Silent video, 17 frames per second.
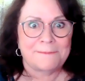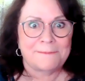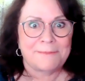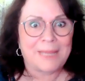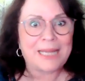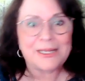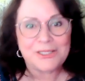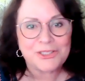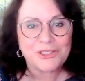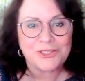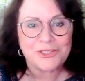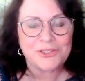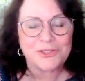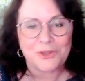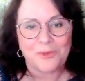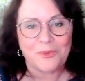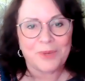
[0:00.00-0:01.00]
that is
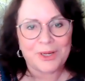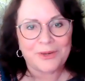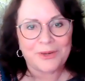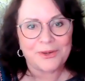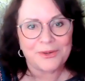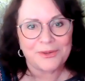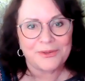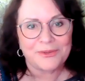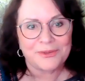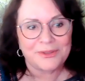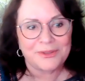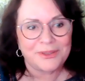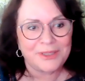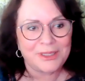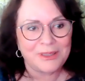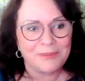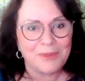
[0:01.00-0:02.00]
just so weird.
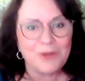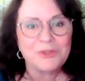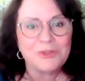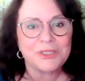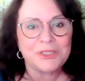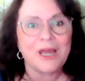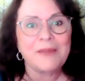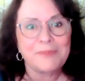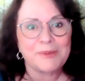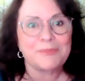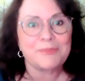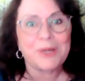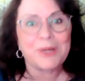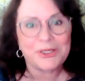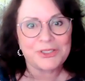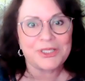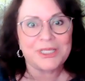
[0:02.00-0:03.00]
And the most I've been
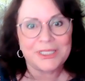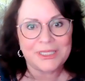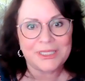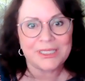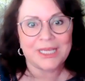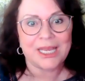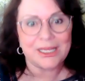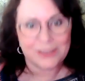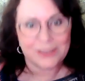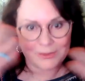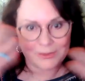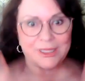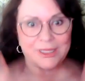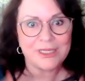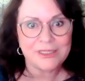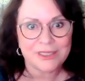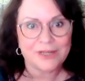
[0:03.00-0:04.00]
prejudiced against
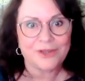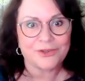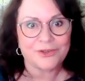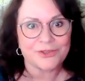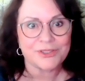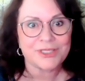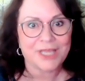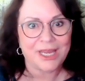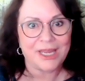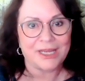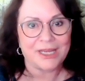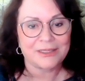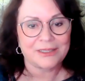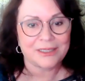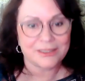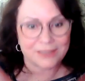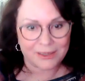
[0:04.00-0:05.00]
with this color
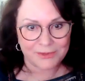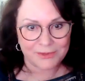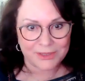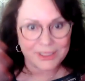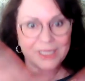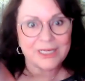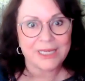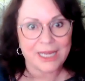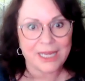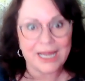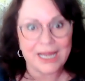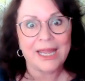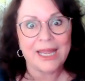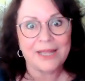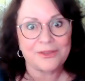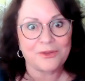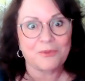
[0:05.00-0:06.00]
skin, because I was lucky I
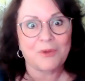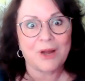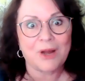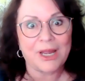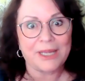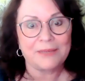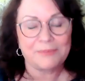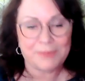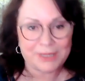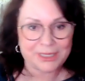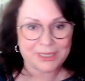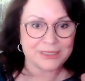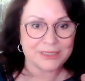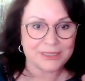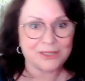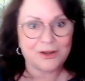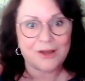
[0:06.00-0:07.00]
had the white
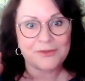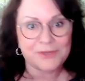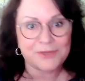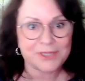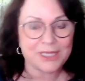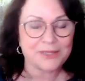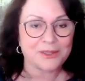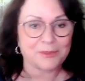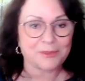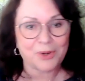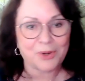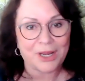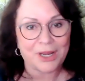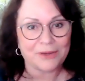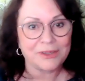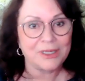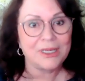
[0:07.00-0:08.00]
because it offset the
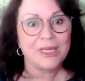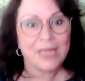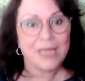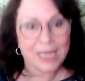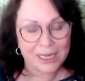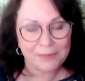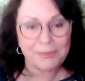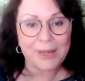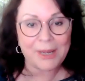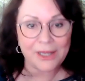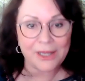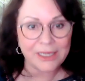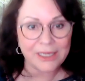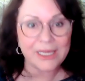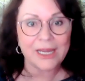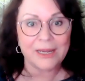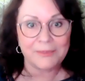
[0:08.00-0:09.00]
brown, and by
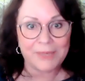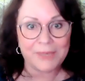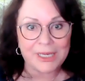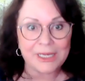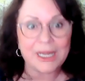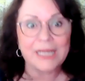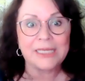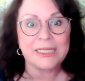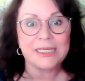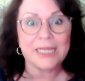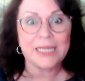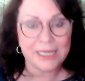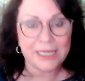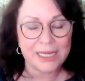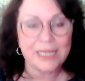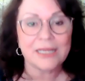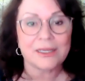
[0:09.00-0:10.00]
lucky, I mean I didn't
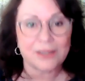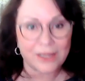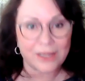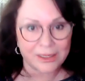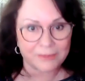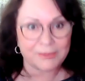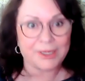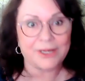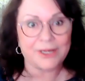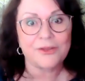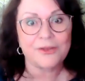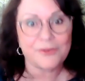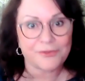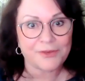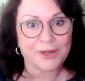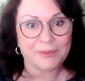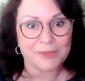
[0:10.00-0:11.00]
get hit like my
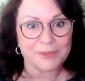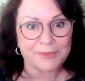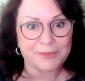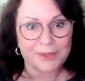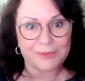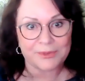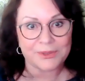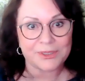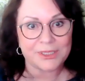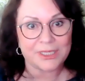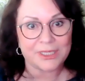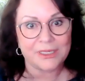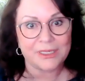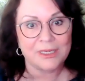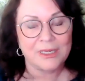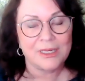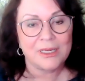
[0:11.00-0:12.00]
other family members
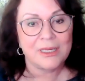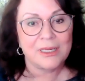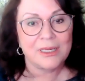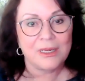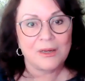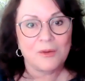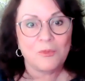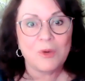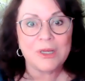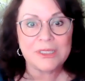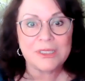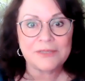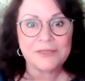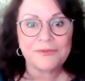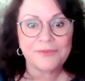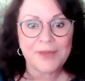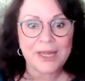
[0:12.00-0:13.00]
did,
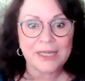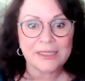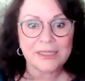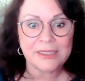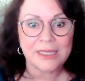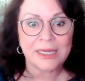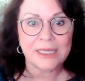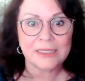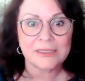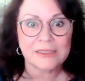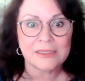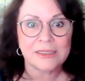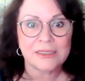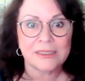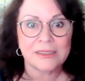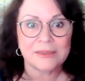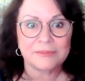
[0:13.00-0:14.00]
was the fact that
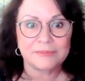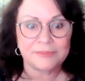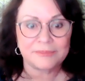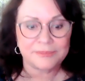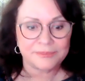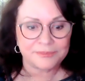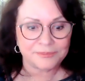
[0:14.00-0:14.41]
um,